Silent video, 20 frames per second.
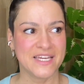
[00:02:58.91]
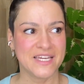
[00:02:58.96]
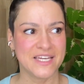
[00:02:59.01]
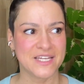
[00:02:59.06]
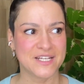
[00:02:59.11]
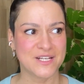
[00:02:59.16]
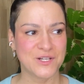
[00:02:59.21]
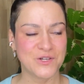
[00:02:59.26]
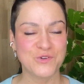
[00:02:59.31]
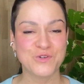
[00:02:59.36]

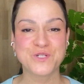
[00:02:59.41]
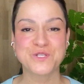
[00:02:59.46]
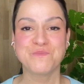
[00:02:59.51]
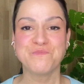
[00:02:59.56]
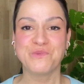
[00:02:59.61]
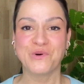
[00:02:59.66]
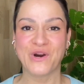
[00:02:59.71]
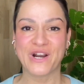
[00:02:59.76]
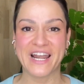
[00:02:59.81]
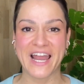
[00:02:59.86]
It looked
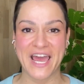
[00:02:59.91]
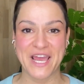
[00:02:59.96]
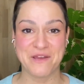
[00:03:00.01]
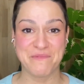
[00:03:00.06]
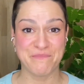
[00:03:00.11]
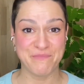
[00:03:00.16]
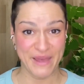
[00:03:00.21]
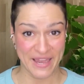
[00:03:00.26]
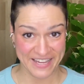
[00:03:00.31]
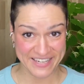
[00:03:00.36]
more
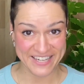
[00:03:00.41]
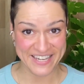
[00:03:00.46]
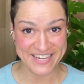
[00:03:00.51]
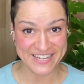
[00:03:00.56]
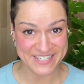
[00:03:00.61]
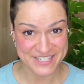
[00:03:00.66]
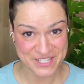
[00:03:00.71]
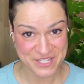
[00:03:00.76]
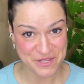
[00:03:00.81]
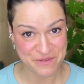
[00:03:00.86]
like
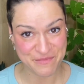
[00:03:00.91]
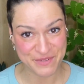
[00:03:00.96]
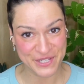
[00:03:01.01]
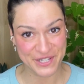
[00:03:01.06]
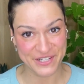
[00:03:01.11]
begging, to be